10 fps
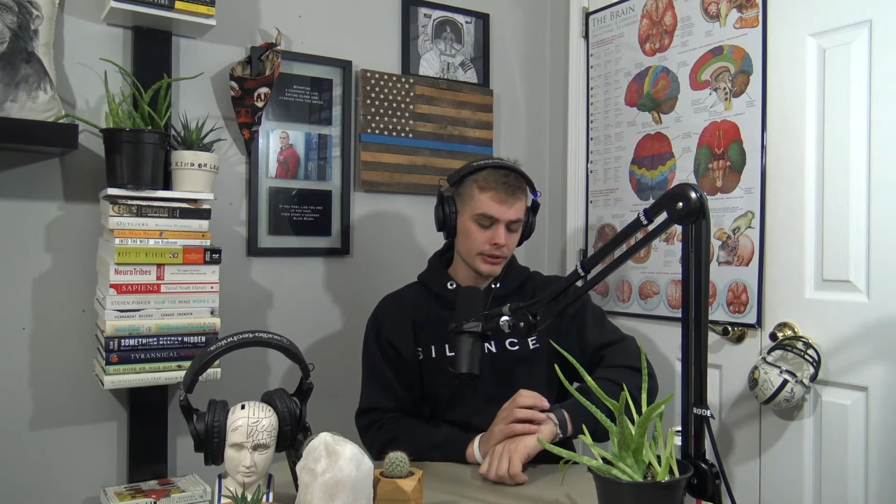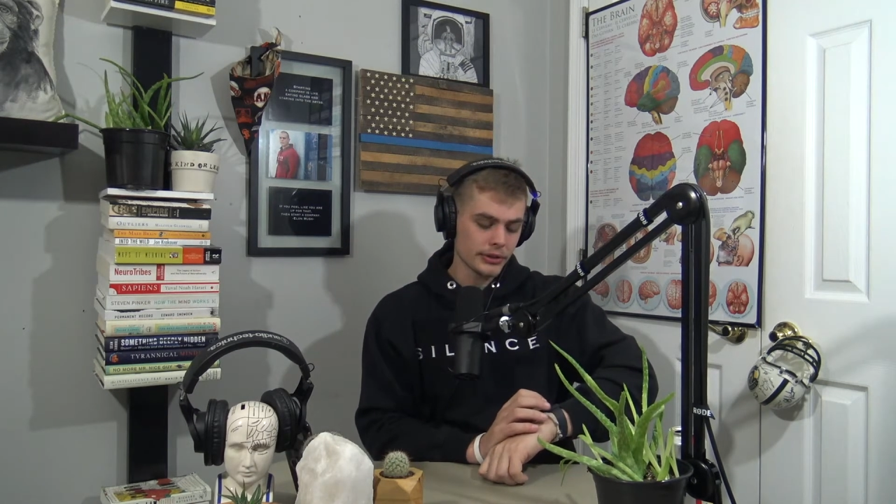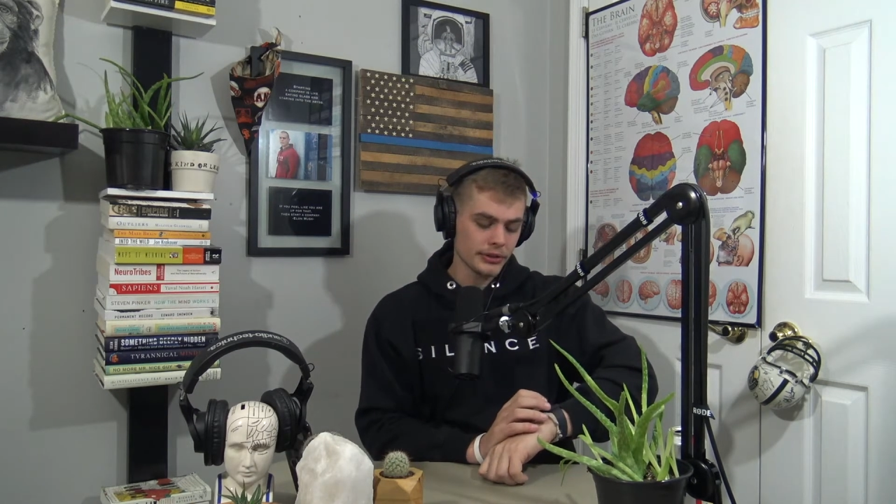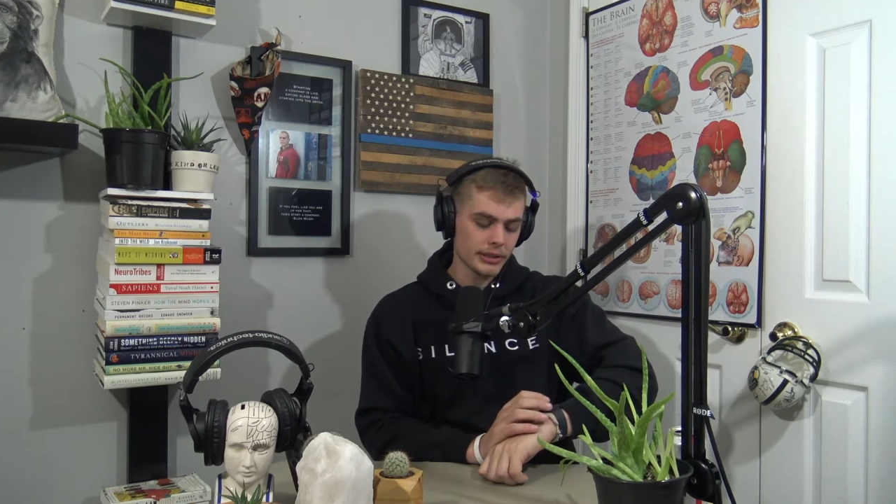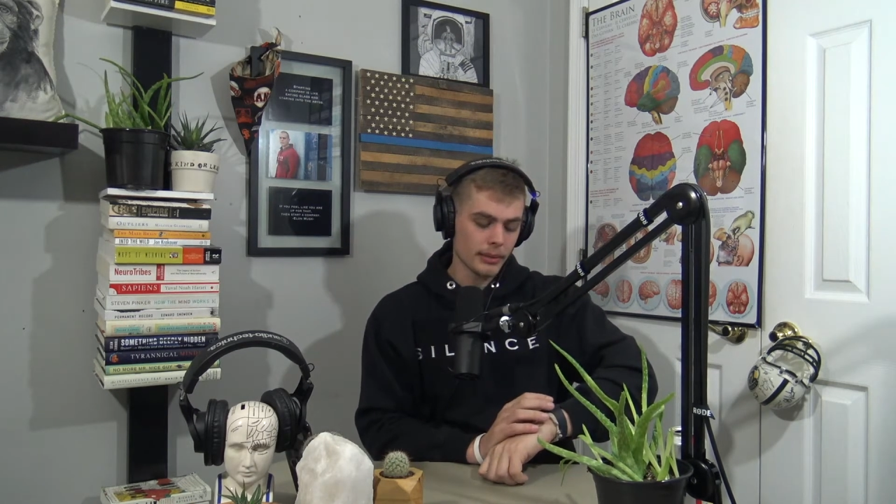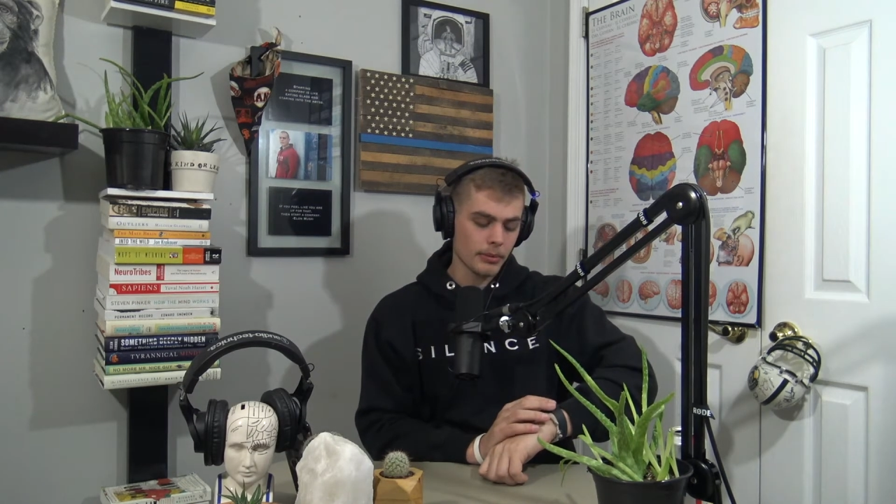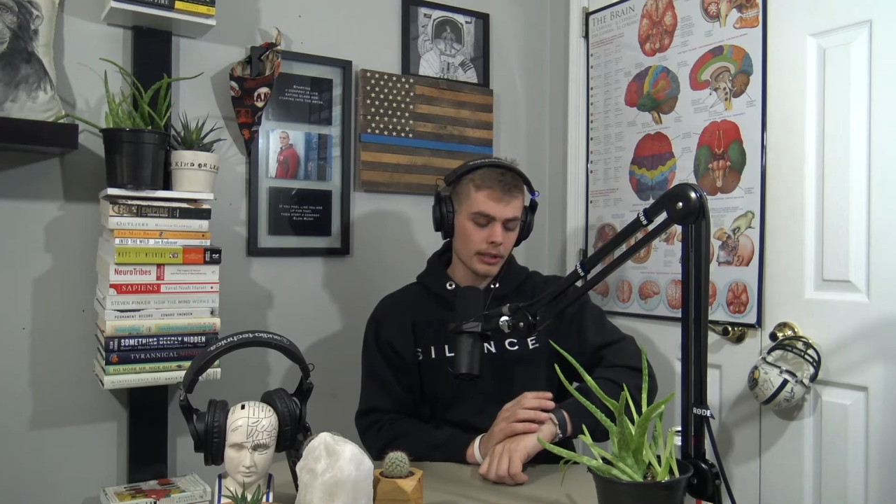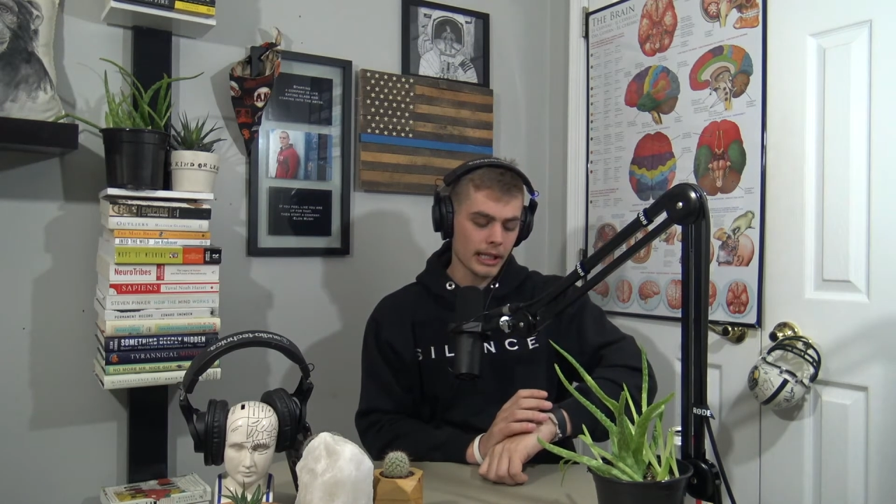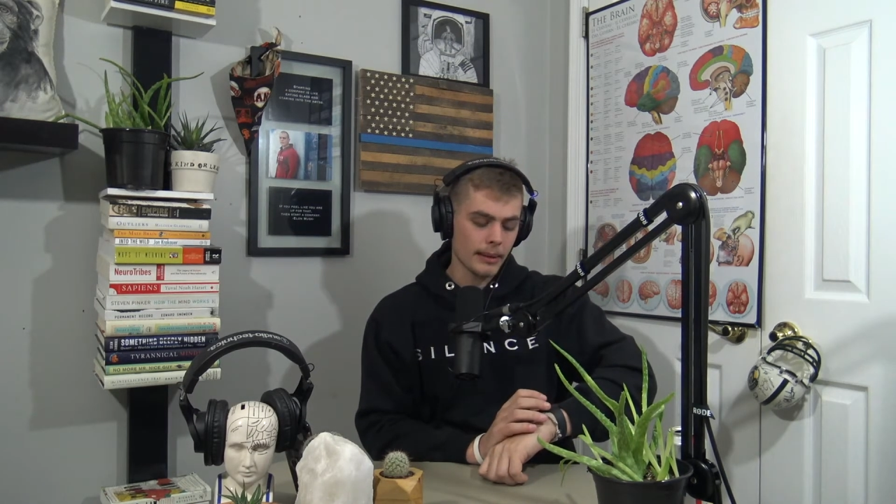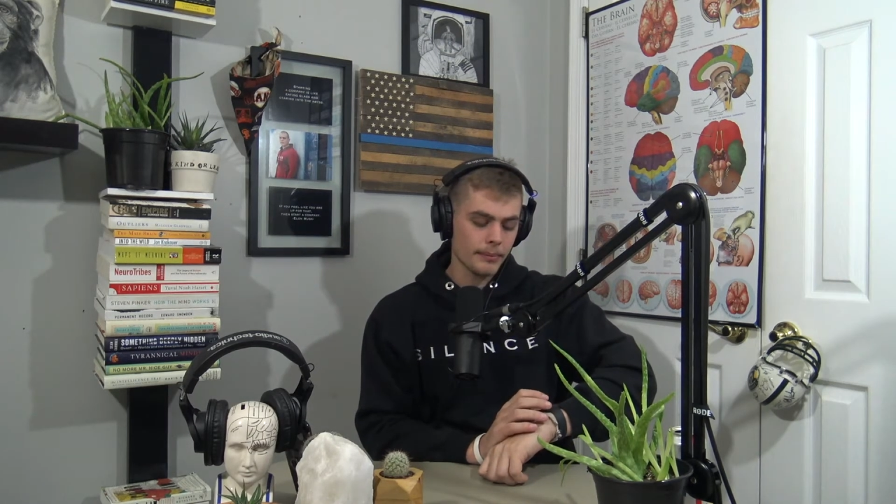it on dumb
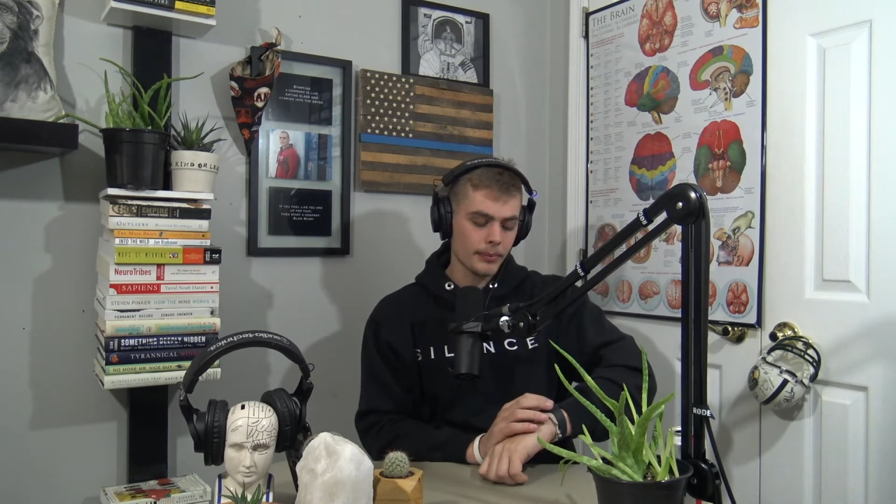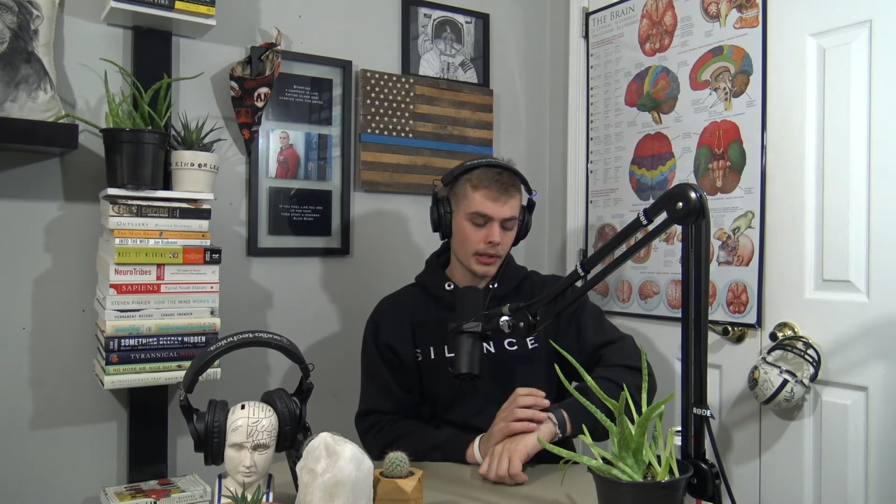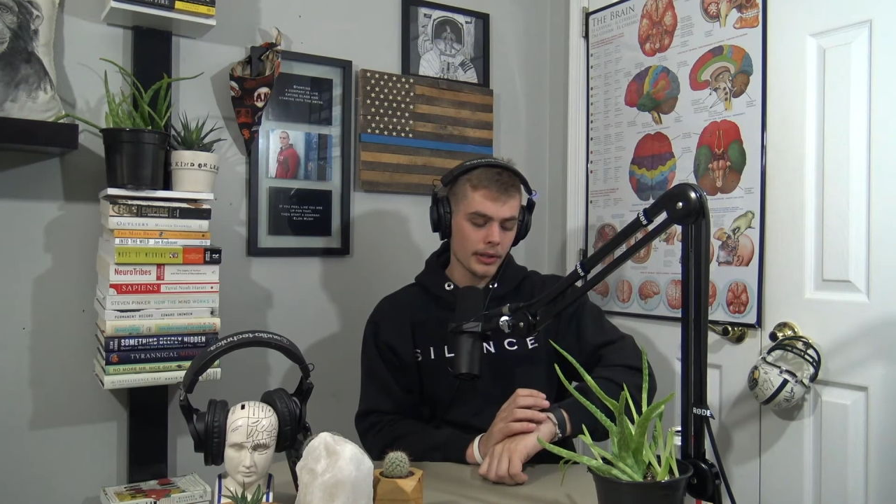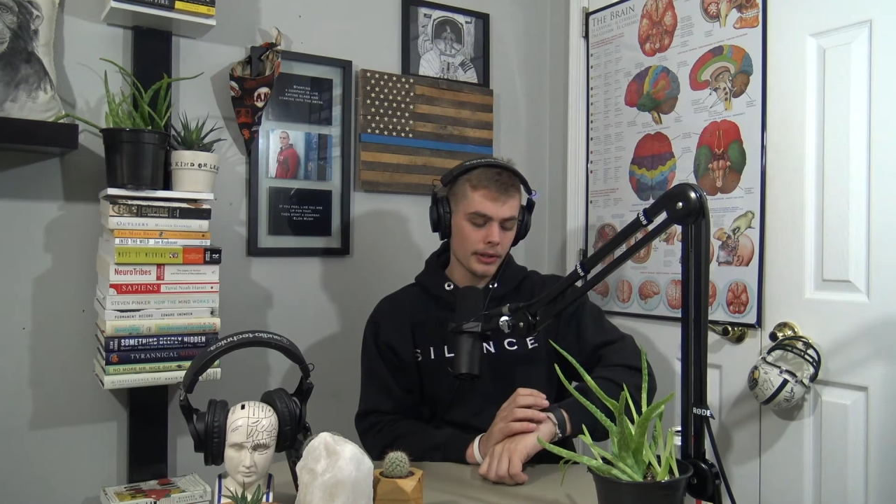crap. You